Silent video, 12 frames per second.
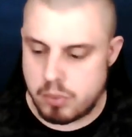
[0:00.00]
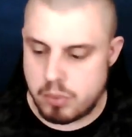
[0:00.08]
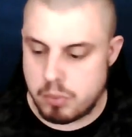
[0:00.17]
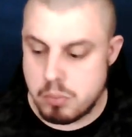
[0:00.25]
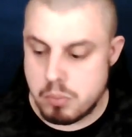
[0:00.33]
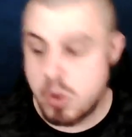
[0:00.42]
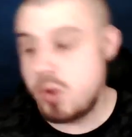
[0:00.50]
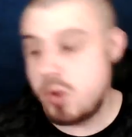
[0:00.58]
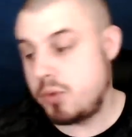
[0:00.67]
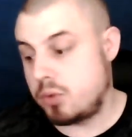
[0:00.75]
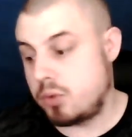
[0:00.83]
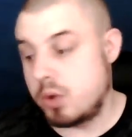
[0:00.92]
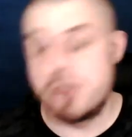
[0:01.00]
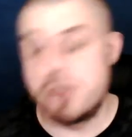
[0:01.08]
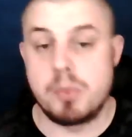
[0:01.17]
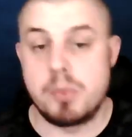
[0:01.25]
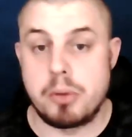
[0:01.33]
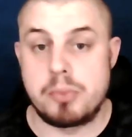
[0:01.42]
moved to another
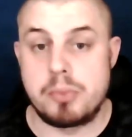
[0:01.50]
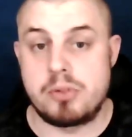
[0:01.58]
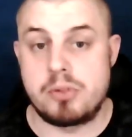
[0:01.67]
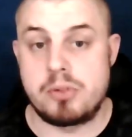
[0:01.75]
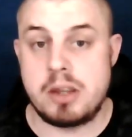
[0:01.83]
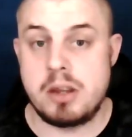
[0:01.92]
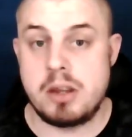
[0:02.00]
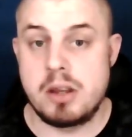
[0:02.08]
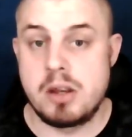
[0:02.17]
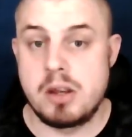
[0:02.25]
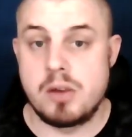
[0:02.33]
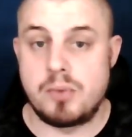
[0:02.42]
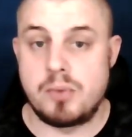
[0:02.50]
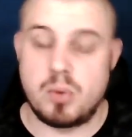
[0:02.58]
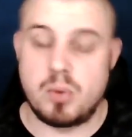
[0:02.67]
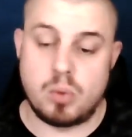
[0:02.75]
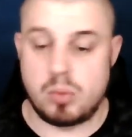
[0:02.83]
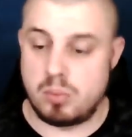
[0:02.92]
property
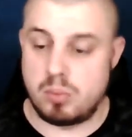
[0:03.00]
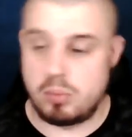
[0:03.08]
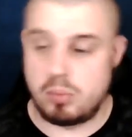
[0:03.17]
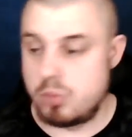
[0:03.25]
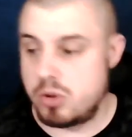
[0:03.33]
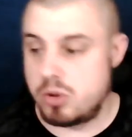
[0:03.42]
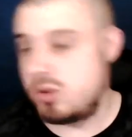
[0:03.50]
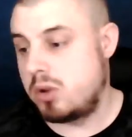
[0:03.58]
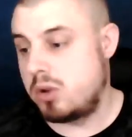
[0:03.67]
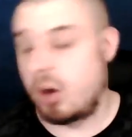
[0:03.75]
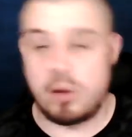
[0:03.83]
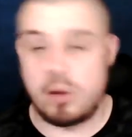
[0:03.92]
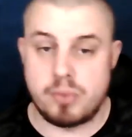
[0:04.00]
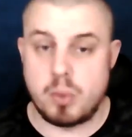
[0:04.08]
for new life or